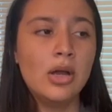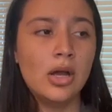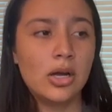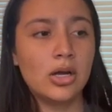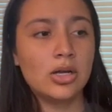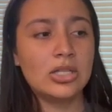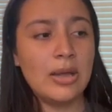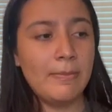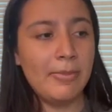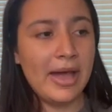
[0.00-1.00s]
hers
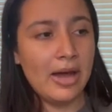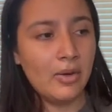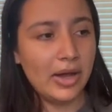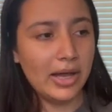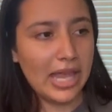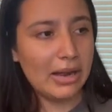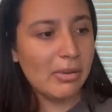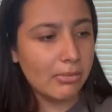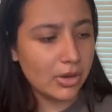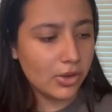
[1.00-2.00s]
about, I can't
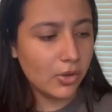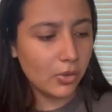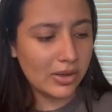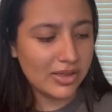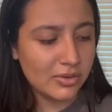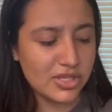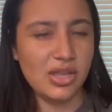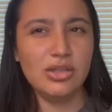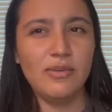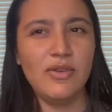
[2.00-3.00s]
remember who, I think it was a
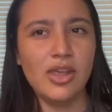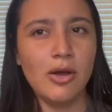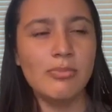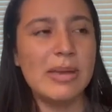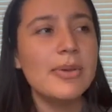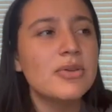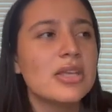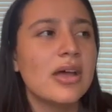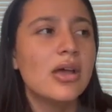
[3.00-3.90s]
YouTube video, maybe it was a